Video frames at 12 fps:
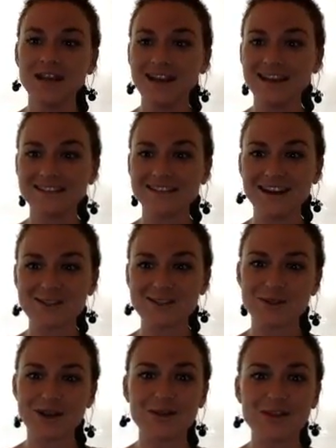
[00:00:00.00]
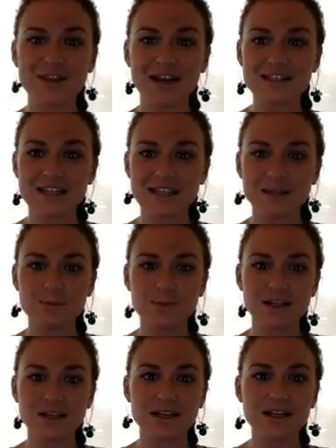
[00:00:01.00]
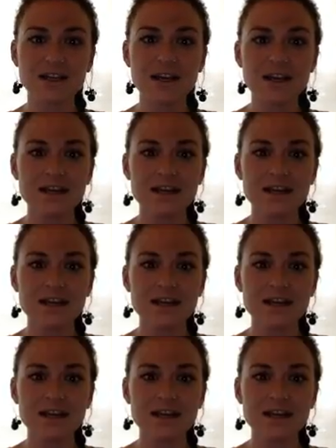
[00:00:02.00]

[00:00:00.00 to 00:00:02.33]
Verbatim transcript: it lasts throughout that time period.